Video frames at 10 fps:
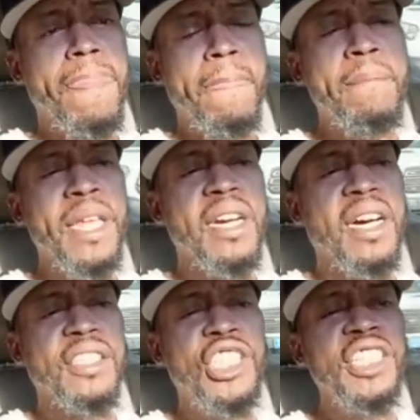
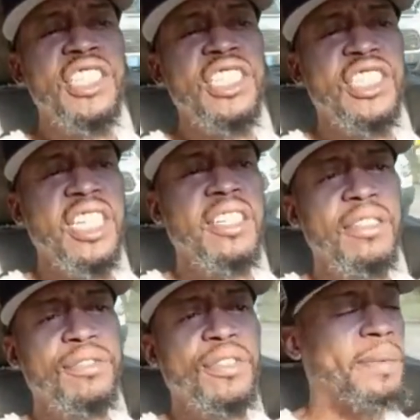GGG,
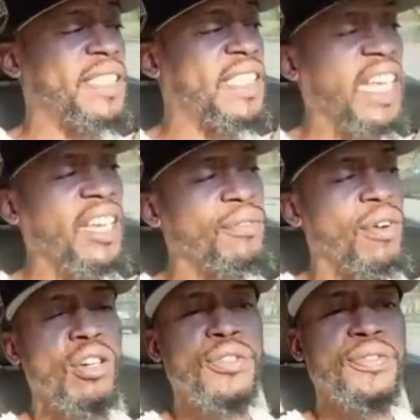from the Steve
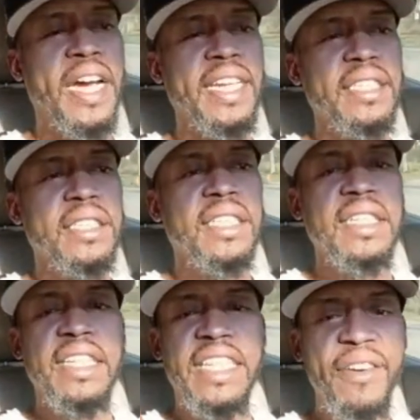Rhodes fight to
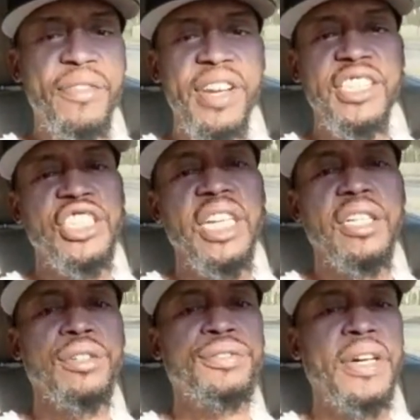the
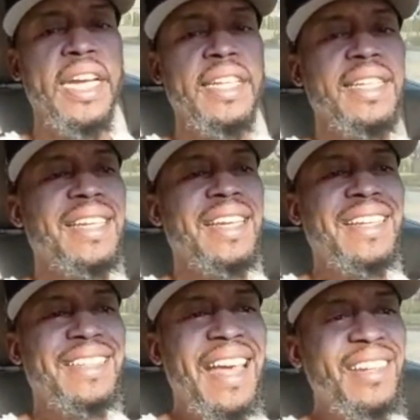Derevyanchenko fight,
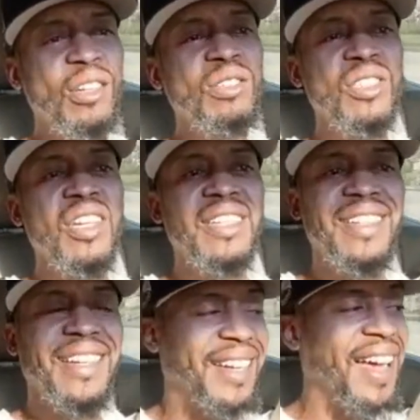that dude's on a
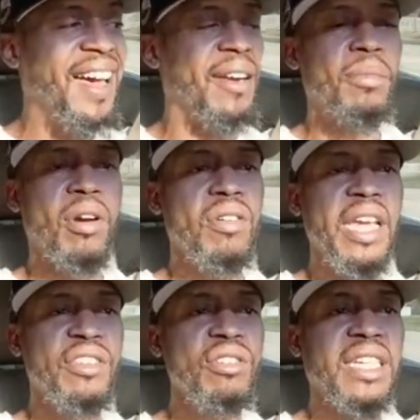decline, bro.
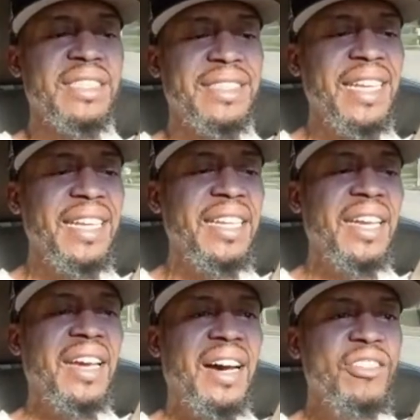And you can see
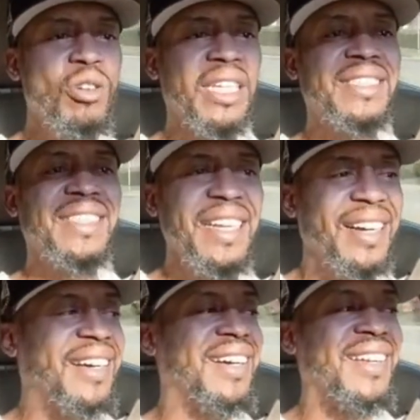a
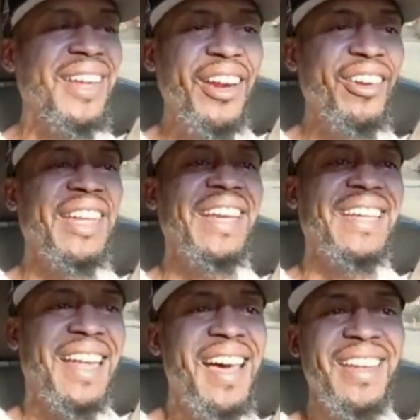clear
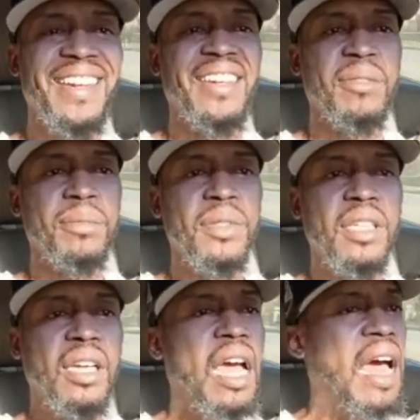decline in
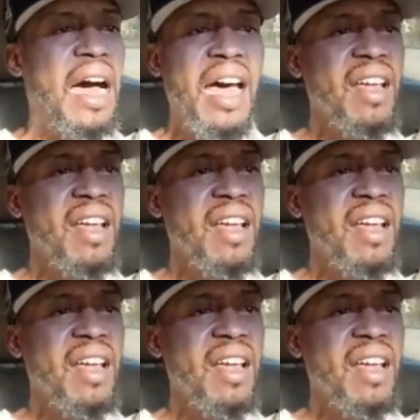him.